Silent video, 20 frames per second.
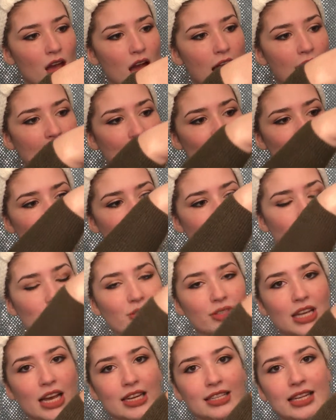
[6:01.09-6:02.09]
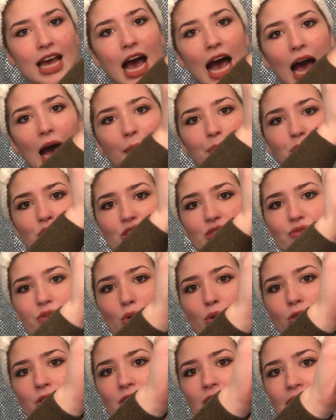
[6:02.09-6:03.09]
eyeshadows on top, just
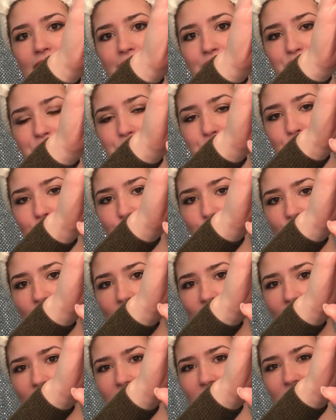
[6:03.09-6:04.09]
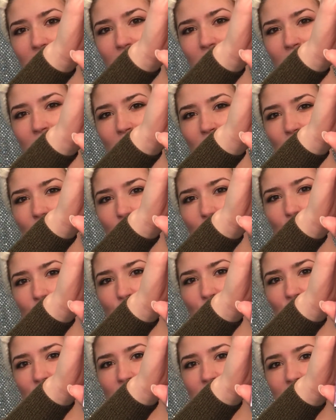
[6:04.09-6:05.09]
4 nice neutral shades,
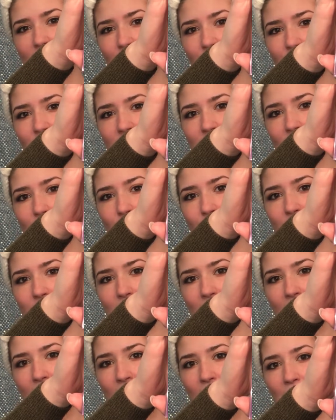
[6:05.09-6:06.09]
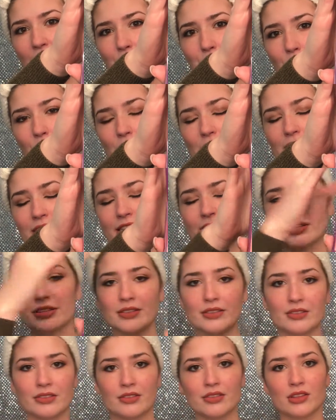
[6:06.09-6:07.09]
which is definitely something that I would
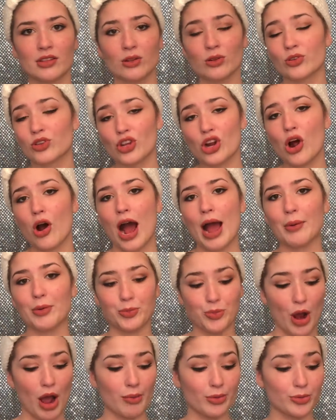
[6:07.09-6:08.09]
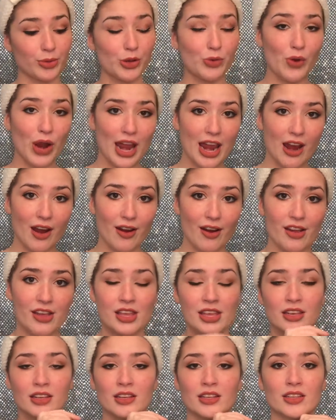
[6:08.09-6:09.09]
probably wear
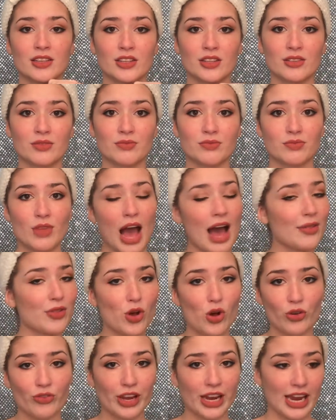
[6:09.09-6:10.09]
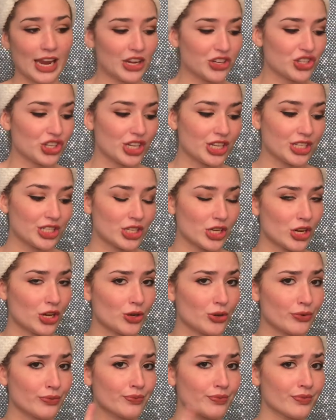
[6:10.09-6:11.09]
on the whole vacation.
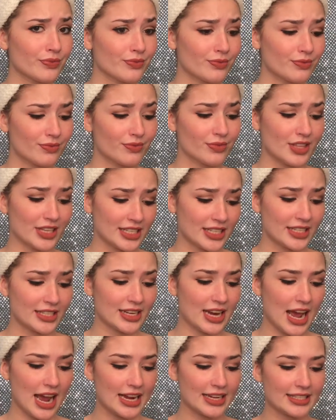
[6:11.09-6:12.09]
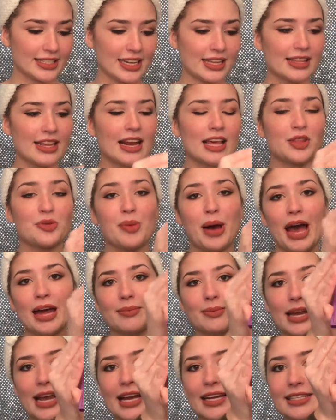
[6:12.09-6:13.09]
So this is nice. And then on the
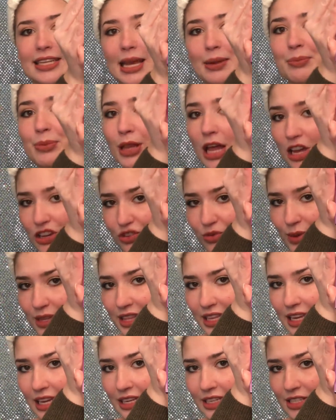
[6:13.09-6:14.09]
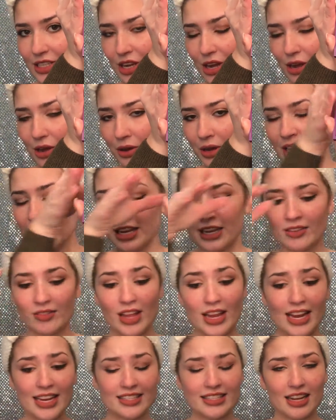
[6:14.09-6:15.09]
bottom it has a blush with it. So
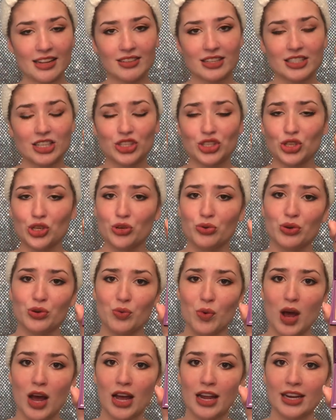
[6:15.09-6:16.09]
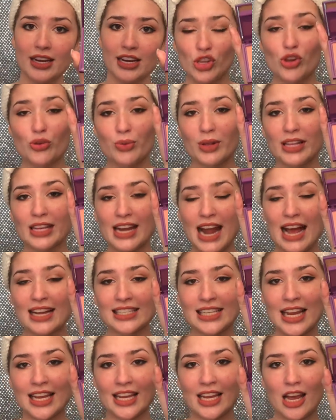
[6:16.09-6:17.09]
like I said, that's a 2-in-1. You're really
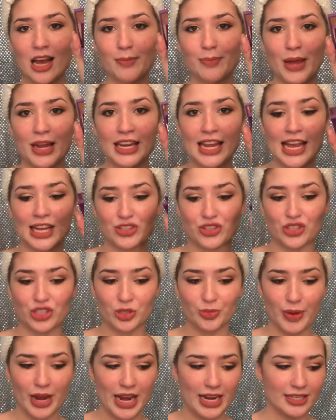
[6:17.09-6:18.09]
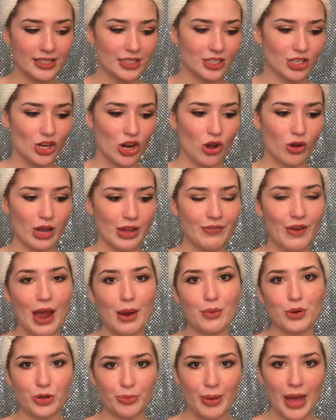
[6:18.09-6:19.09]
not taking up any extra space. You know, if I
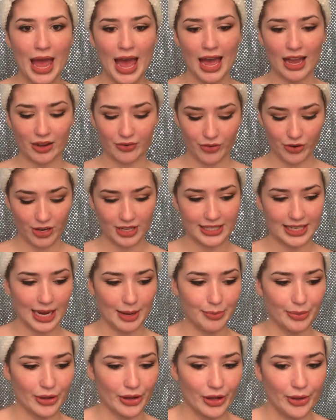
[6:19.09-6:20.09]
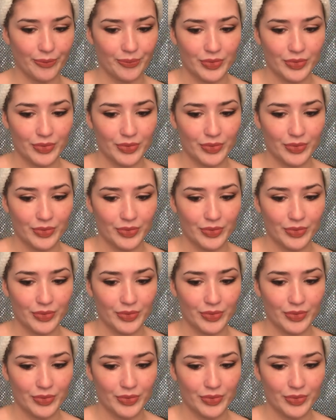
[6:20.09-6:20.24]
were to pack, for example,